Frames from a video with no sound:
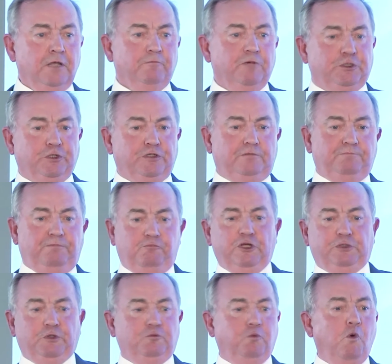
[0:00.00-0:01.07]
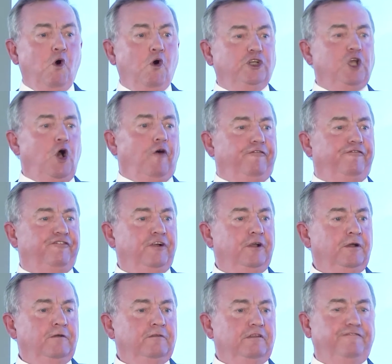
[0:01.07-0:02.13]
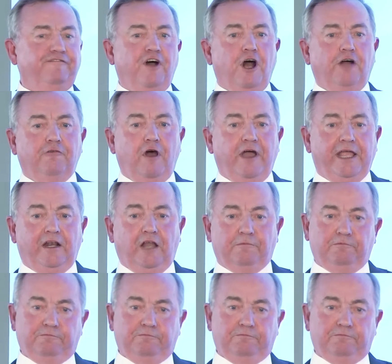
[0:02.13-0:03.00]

which would ward off the far right, like